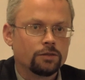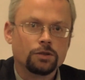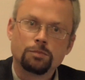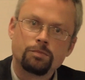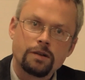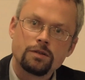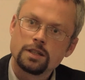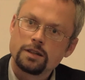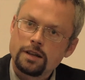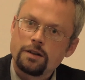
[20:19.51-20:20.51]
It was
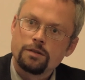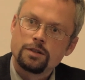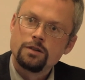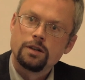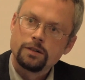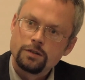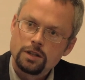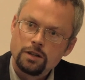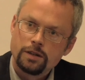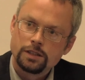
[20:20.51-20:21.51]

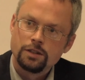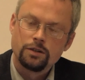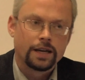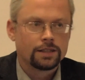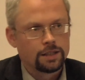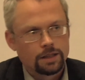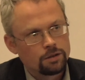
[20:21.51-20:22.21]
the US and UK saying,